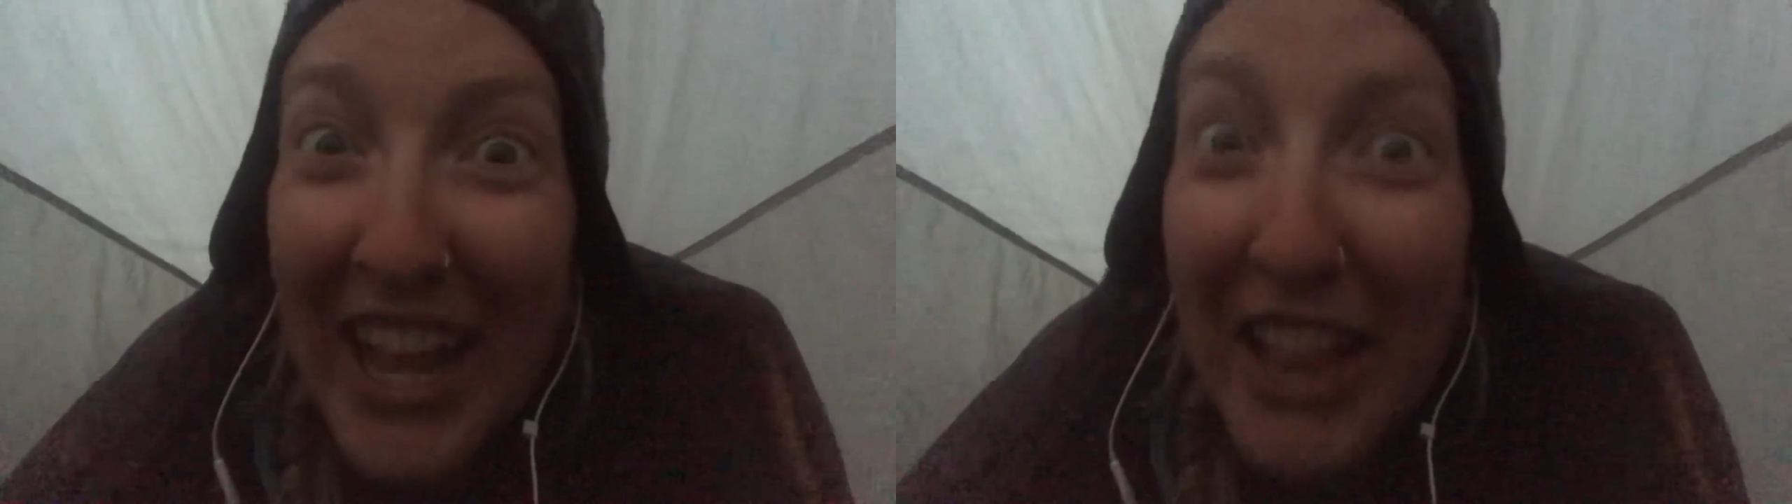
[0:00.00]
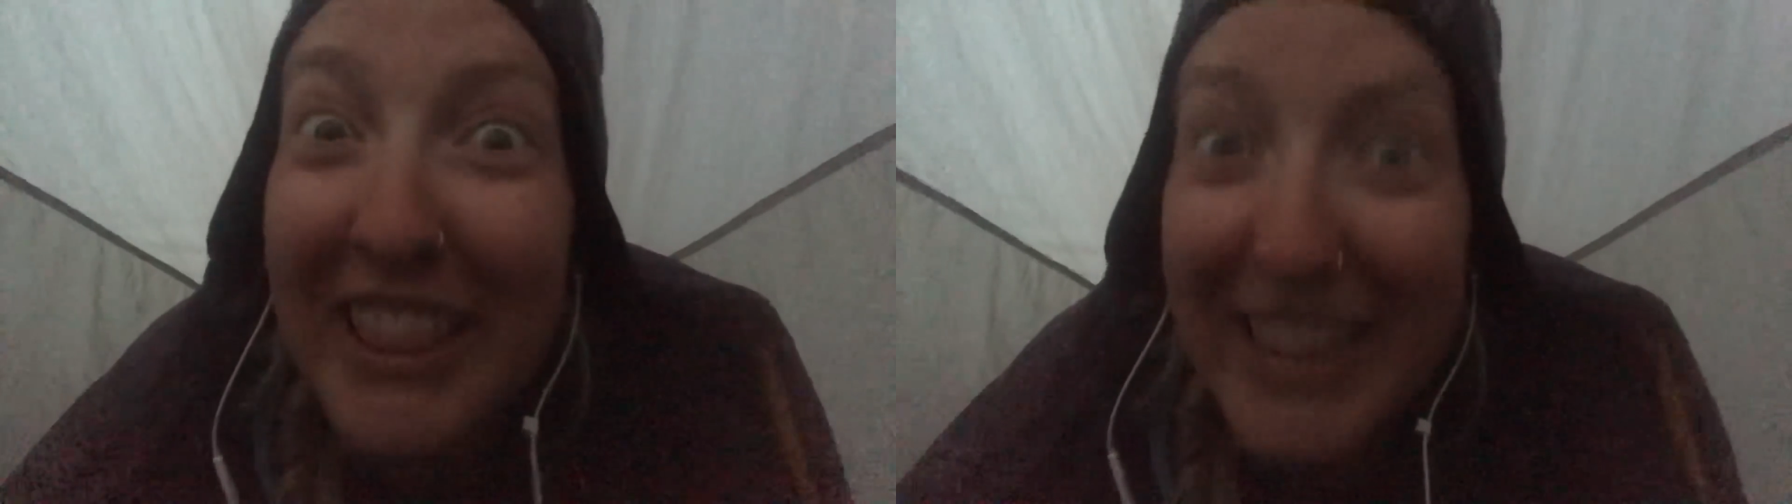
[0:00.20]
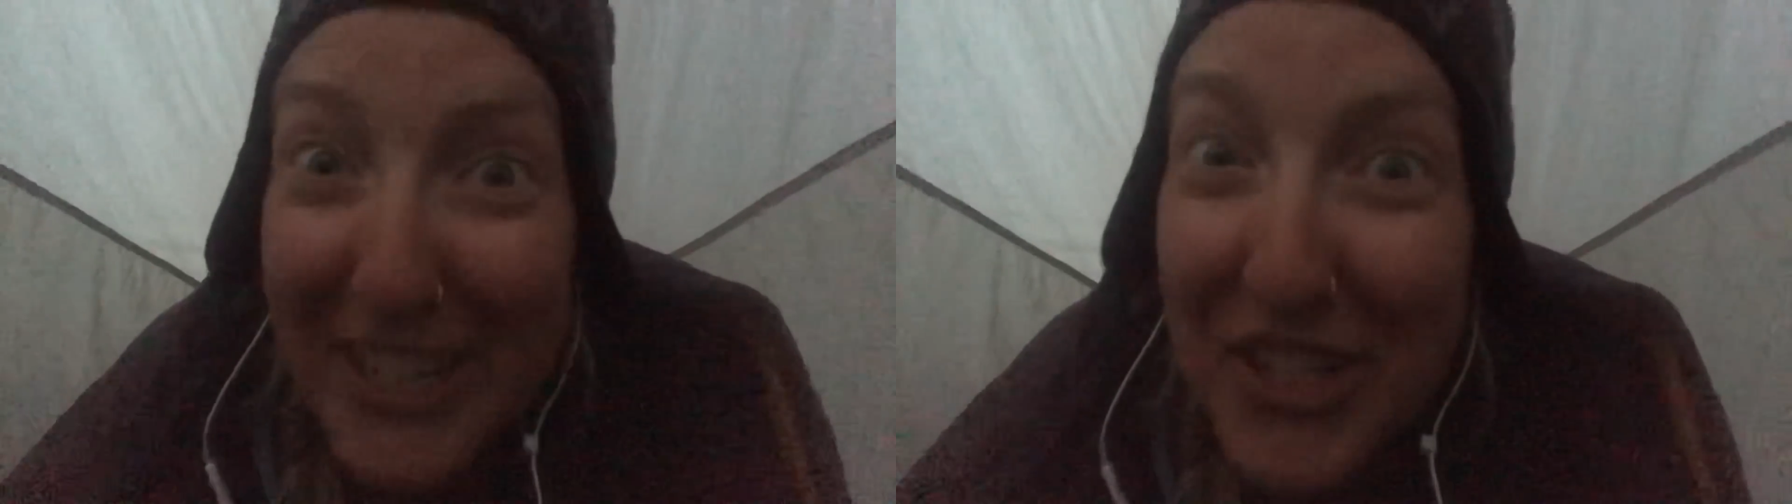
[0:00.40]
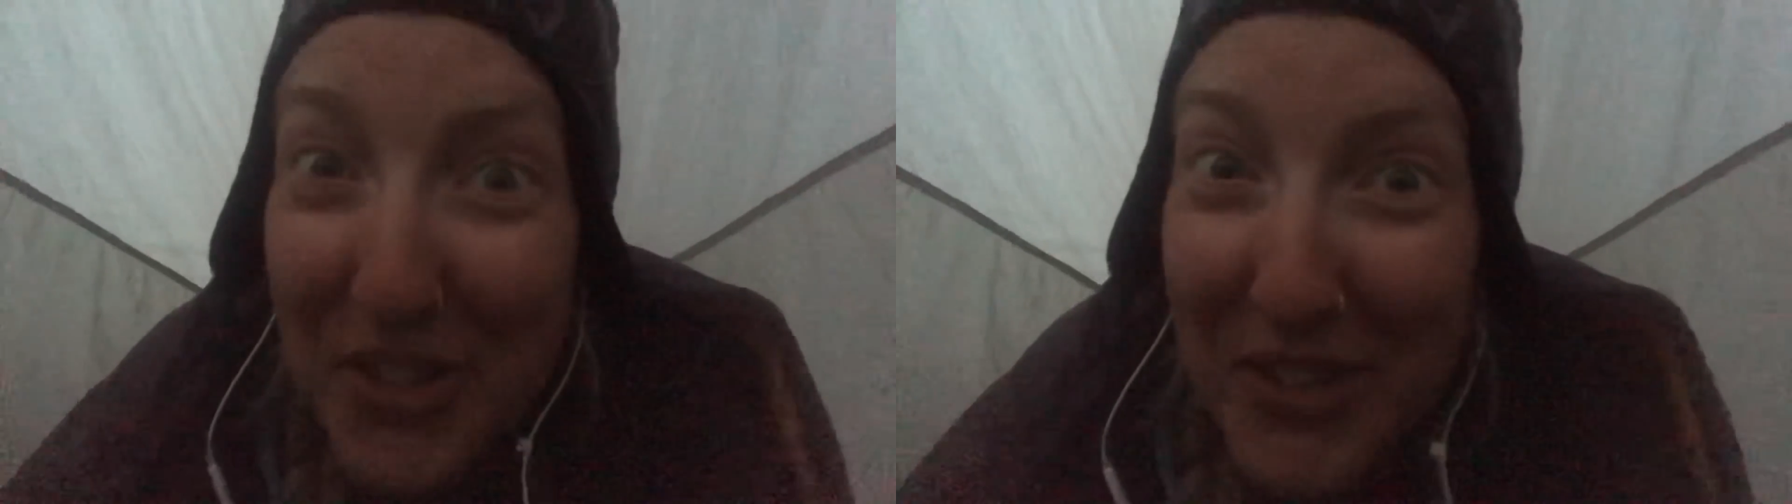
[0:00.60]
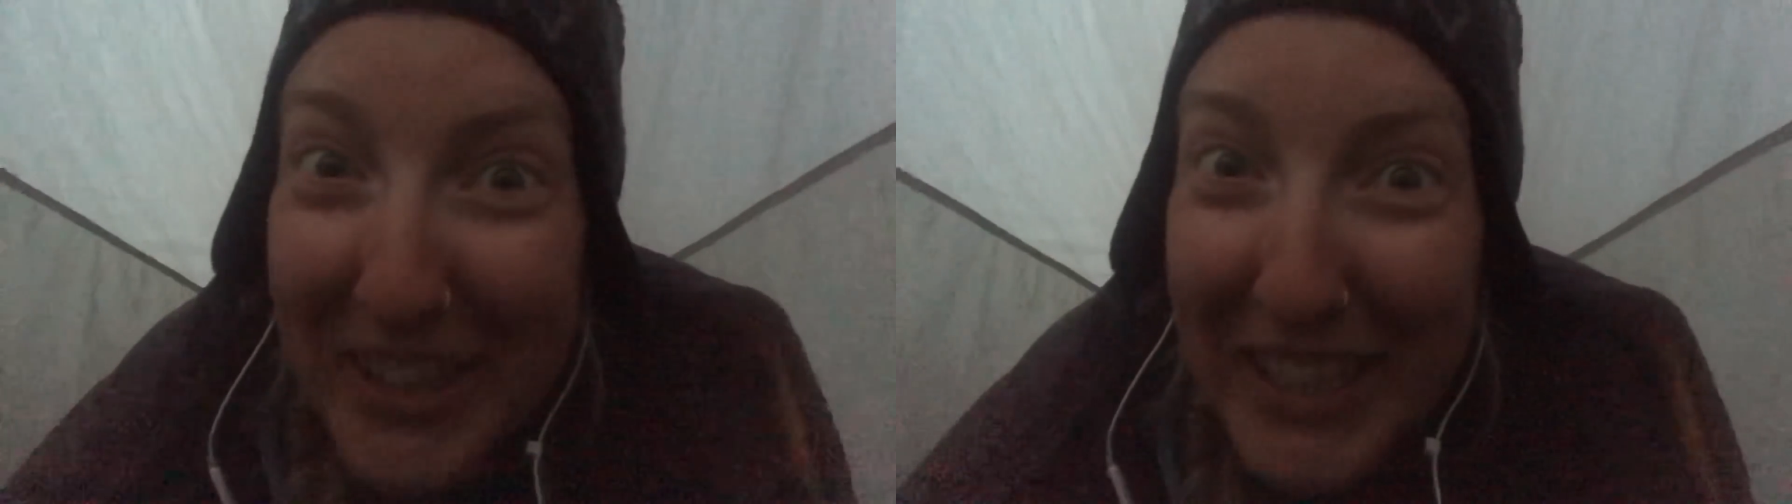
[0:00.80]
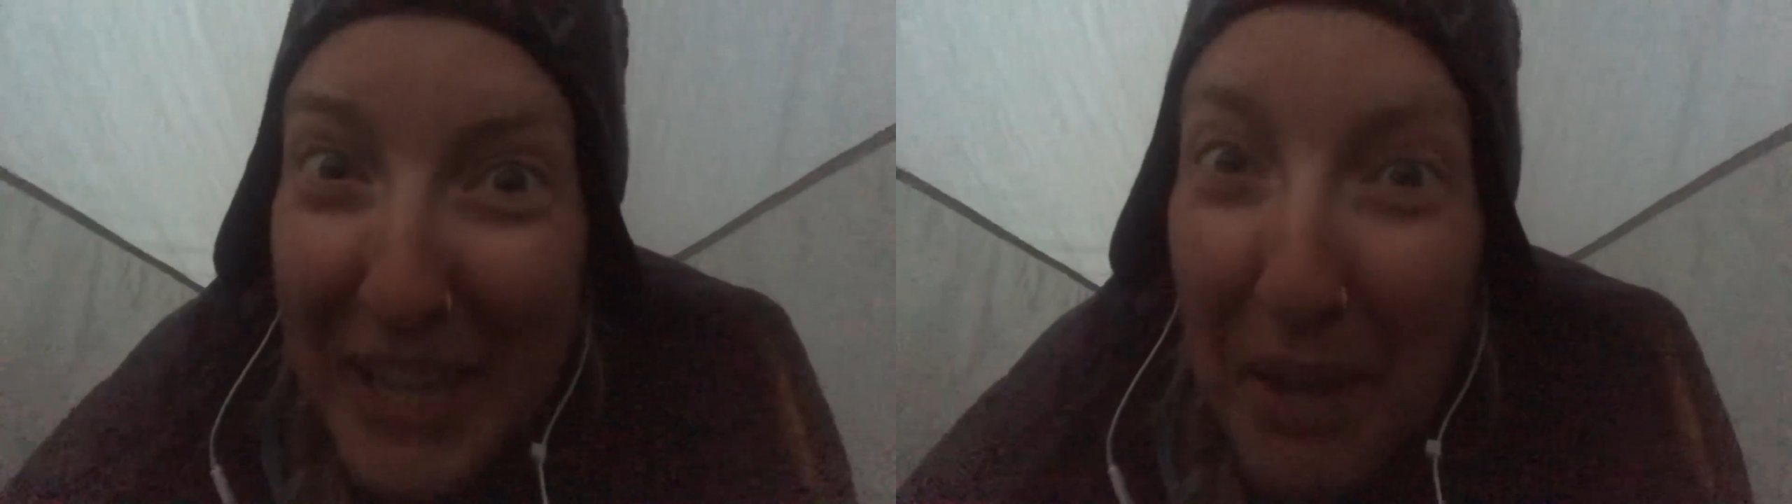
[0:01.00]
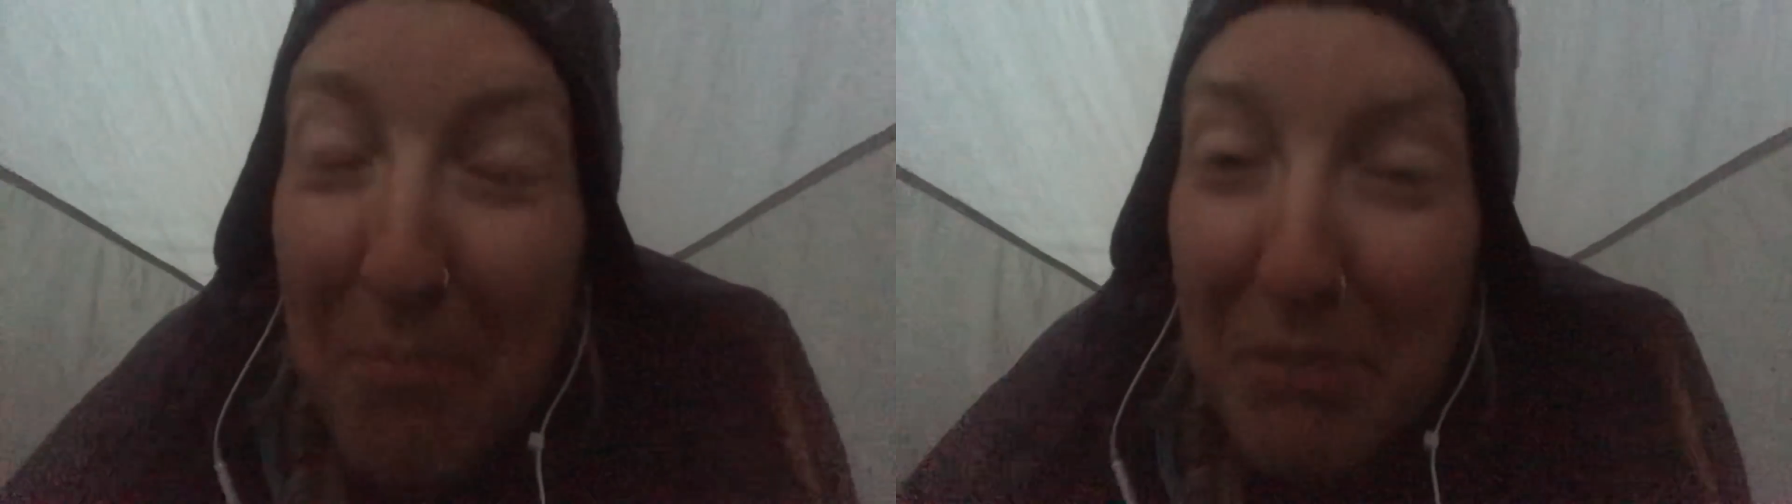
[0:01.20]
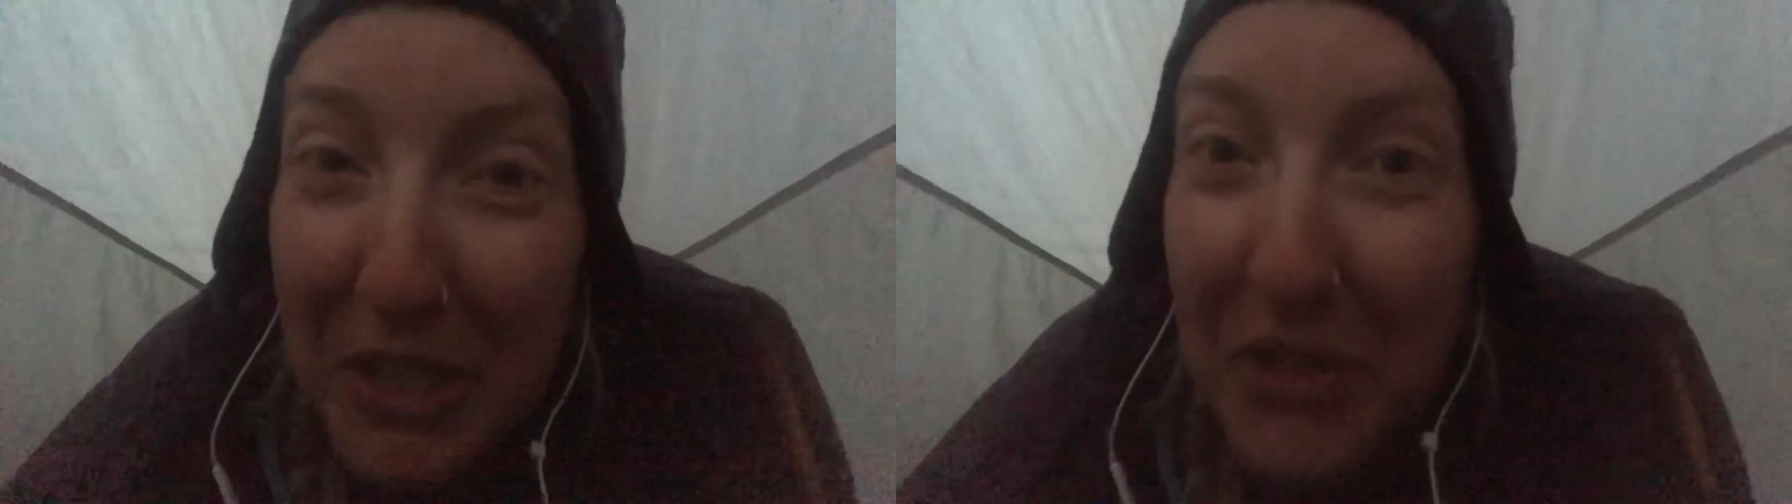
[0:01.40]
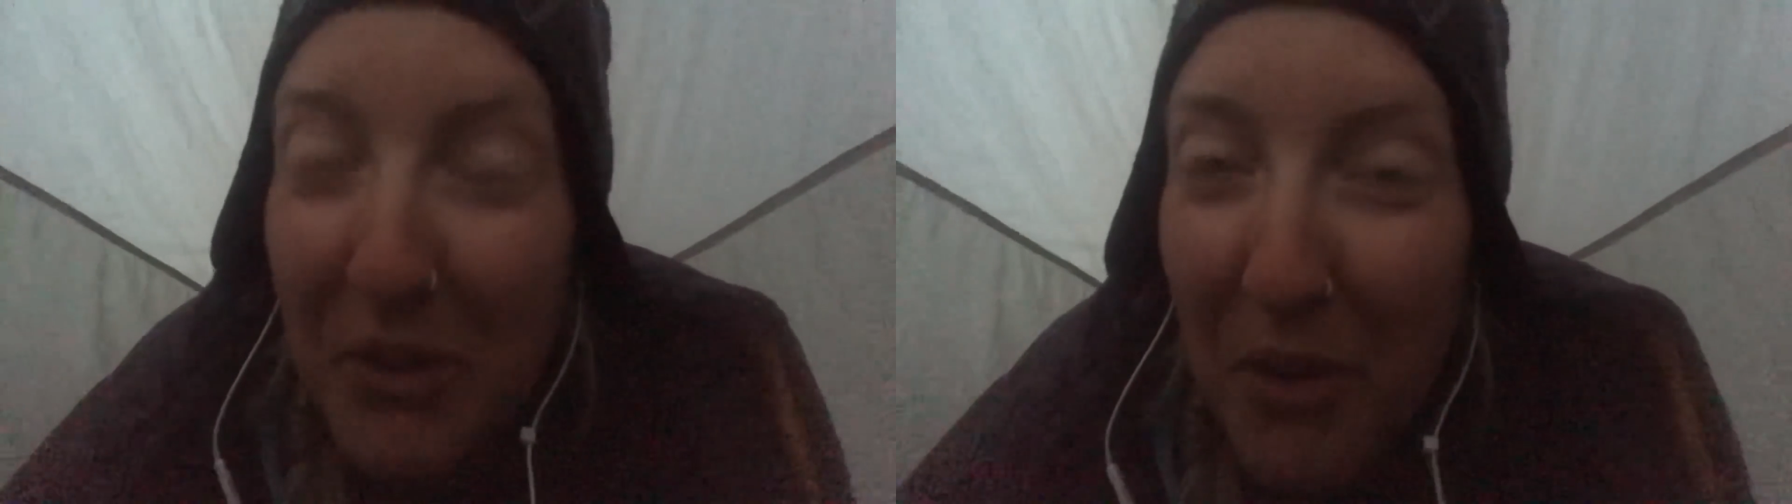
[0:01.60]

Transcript: blew